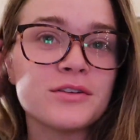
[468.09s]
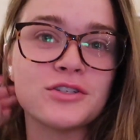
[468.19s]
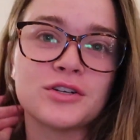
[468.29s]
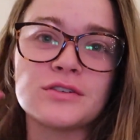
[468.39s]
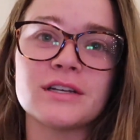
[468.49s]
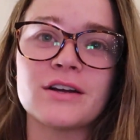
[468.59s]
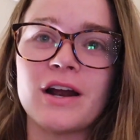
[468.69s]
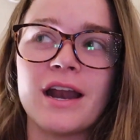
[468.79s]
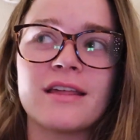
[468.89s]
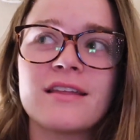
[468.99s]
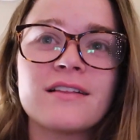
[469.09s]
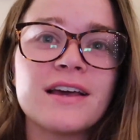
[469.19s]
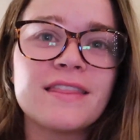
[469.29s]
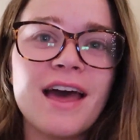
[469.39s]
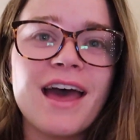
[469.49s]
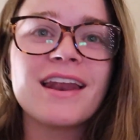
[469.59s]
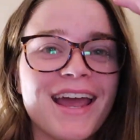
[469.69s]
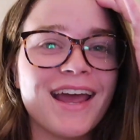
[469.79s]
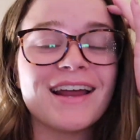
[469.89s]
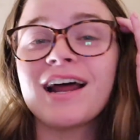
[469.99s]
journaling or anything like that,
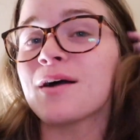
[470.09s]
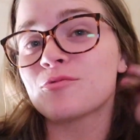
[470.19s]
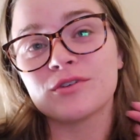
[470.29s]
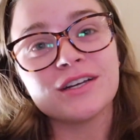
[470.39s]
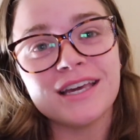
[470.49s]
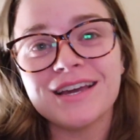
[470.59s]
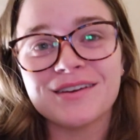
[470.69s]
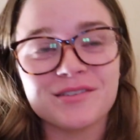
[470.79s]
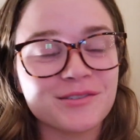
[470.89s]
and I'm really